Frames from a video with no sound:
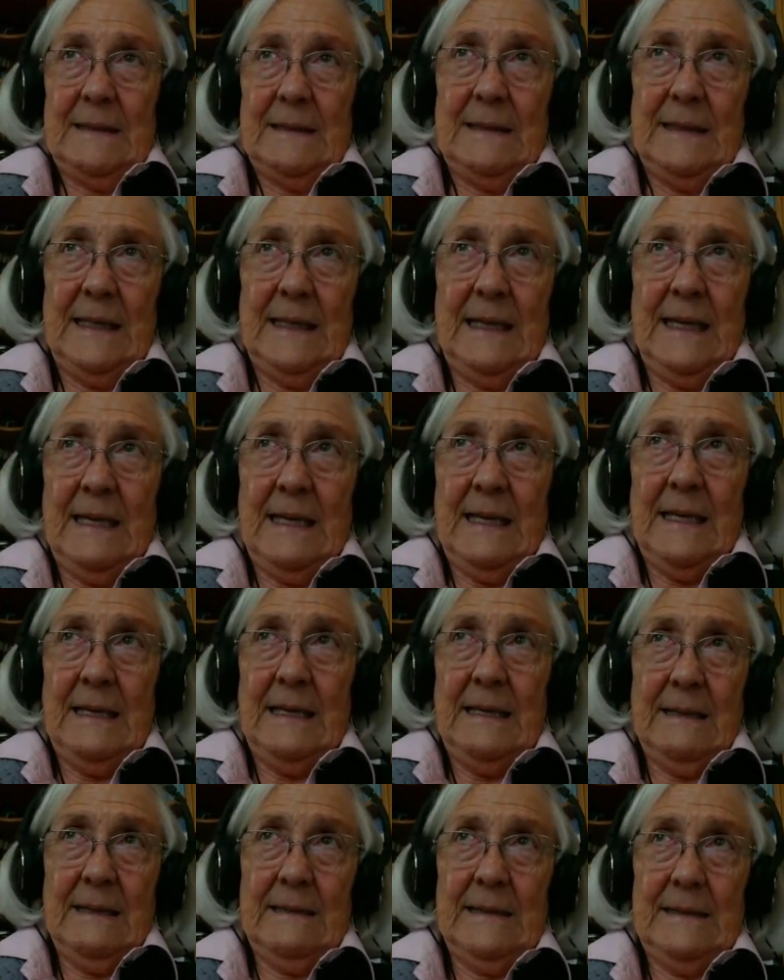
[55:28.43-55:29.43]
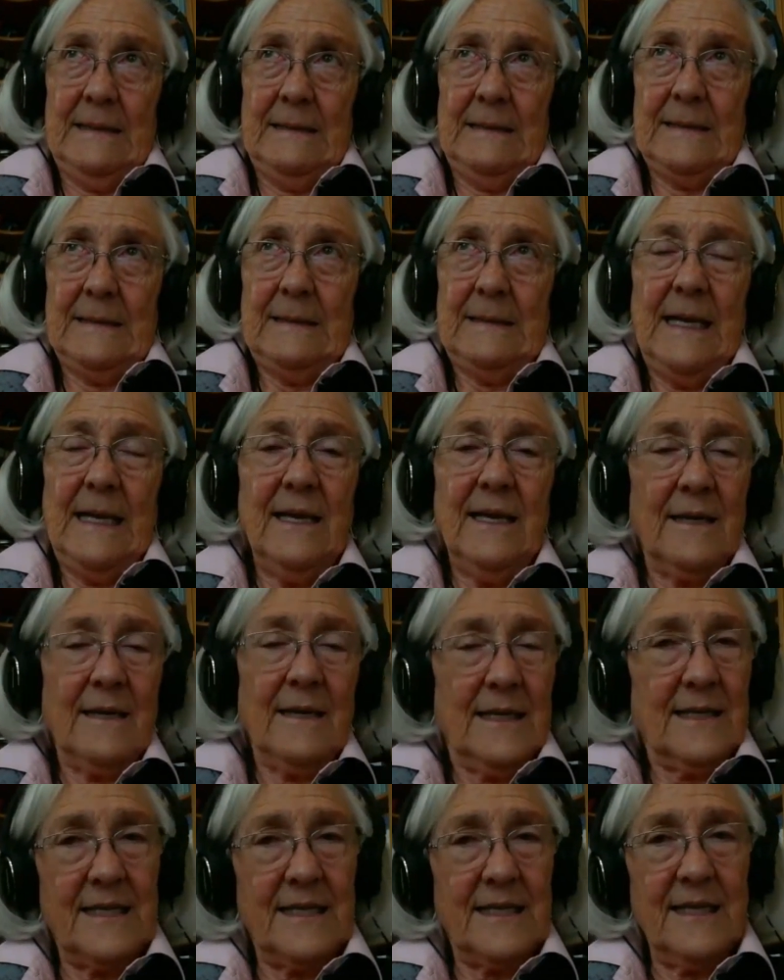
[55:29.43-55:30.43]

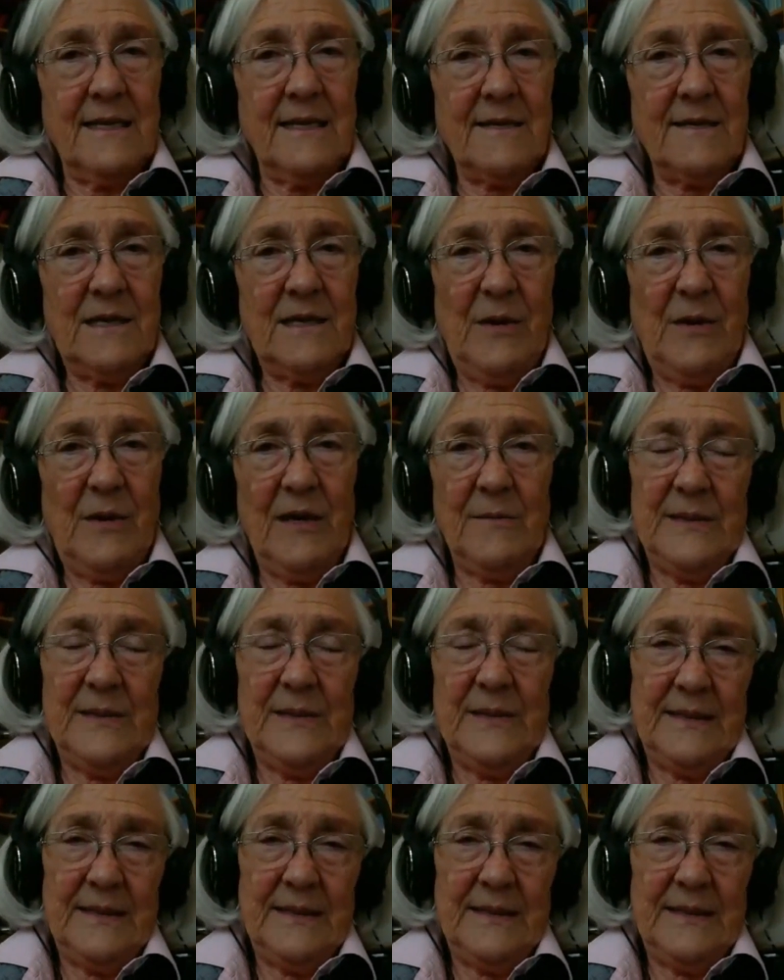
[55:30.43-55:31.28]
analyst in our department